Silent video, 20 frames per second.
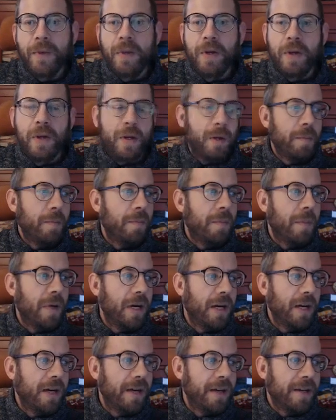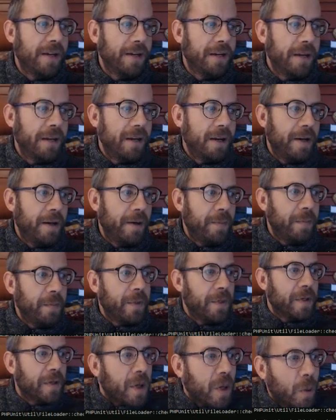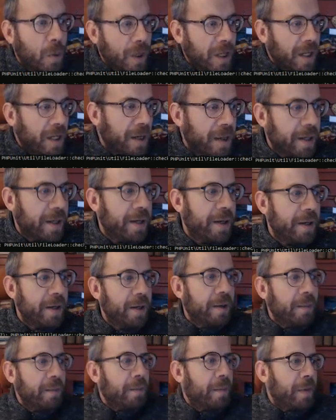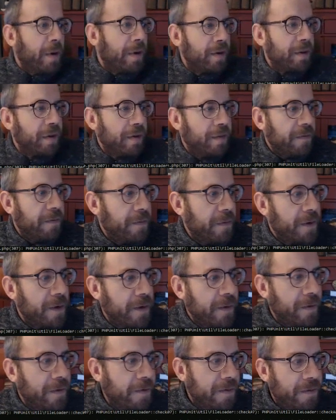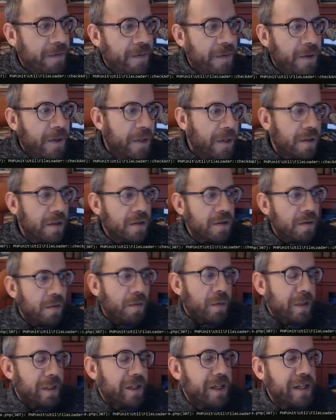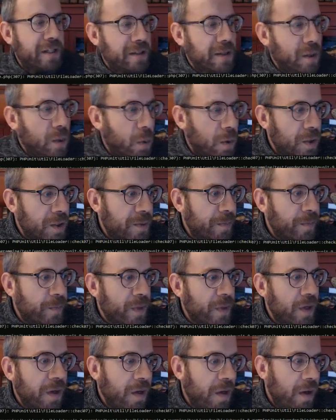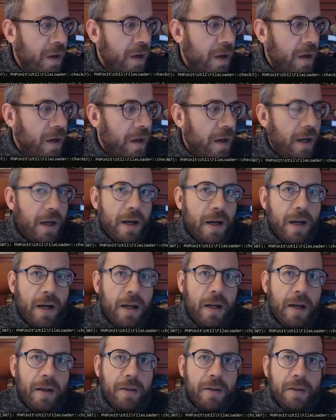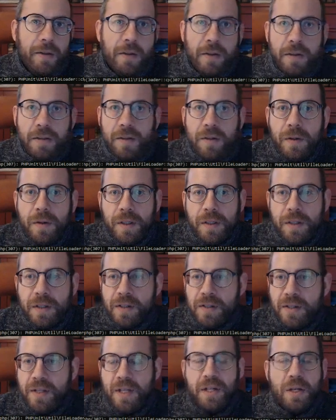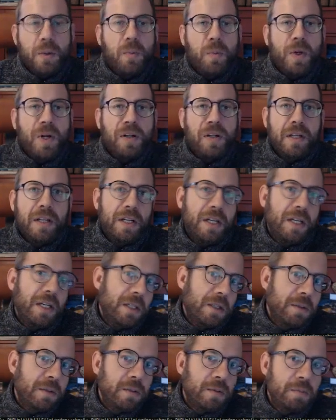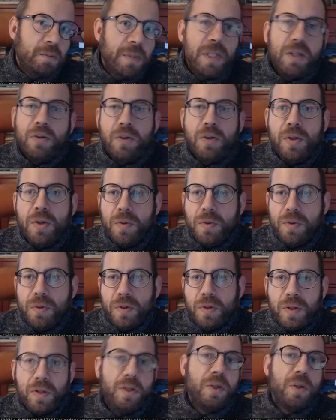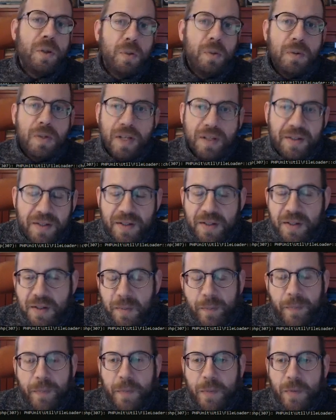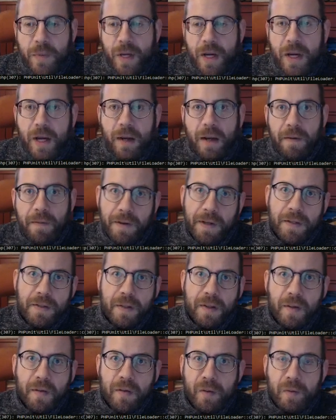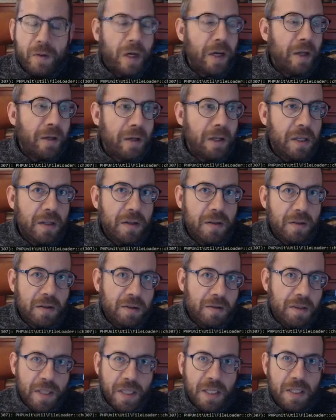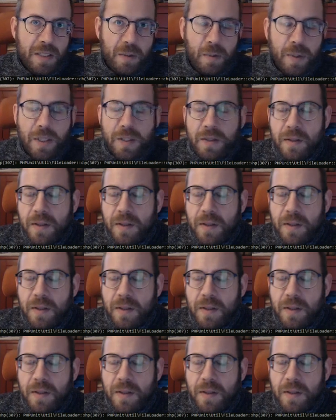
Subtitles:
my coding part of the software testing course. And during this session, we're going to introduce new tests and things that you've done in CS Quiz.